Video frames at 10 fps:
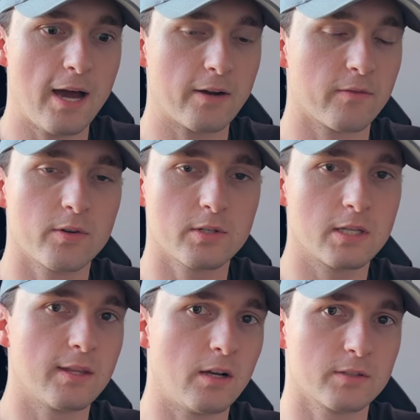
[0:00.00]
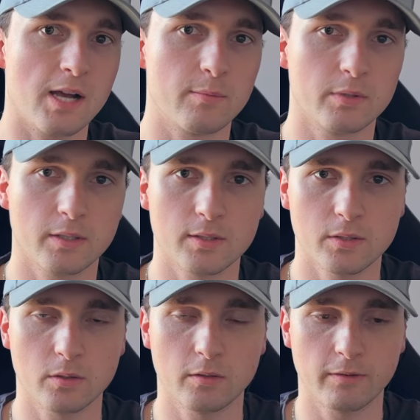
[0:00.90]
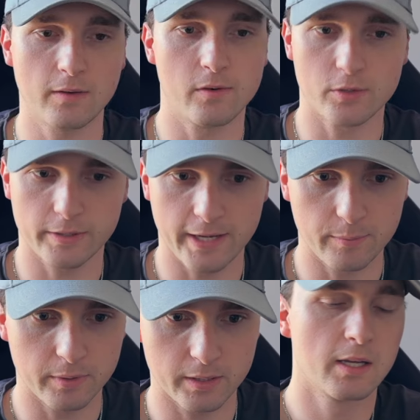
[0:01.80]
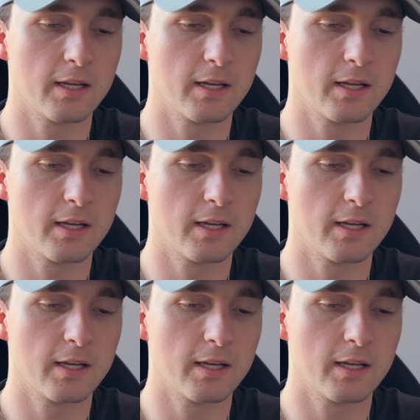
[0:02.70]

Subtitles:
Out of 13,000 applicants, only 500 got picked.